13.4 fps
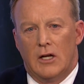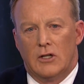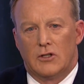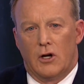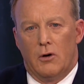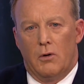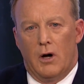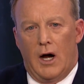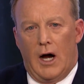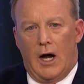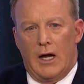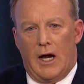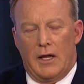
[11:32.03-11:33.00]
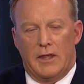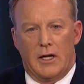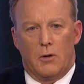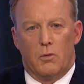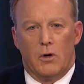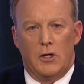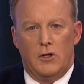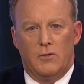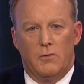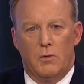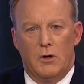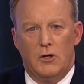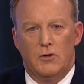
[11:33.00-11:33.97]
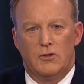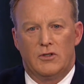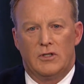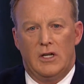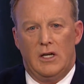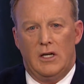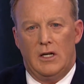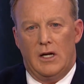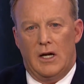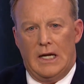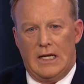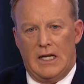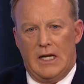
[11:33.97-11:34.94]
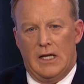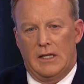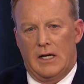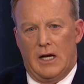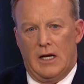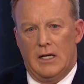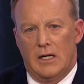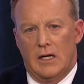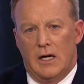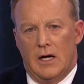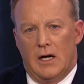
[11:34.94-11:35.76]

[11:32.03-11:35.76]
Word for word: So I think when you see a candidate,